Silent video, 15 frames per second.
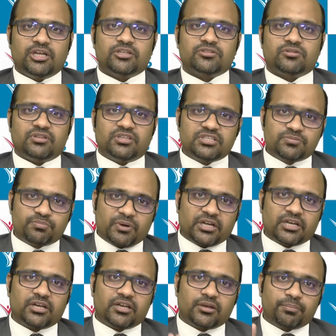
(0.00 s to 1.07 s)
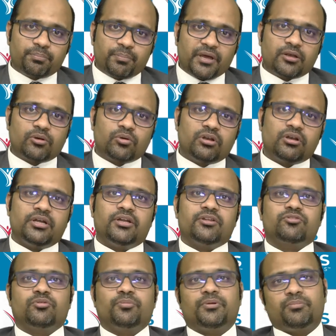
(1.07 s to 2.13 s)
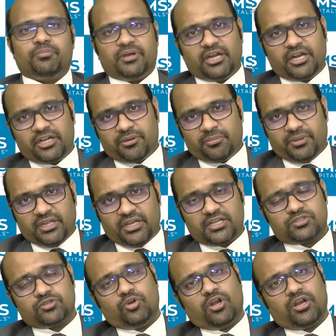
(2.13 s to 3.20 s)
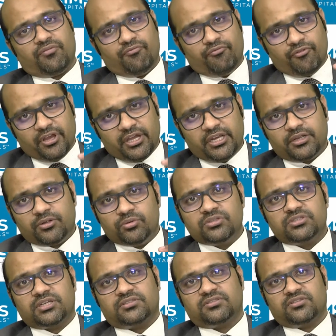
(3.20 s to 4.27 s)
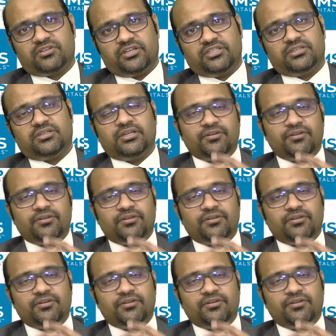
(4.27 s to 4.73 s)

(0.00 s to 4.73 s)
So this particular paraoral endoscopic myotomy has got a very good success rate.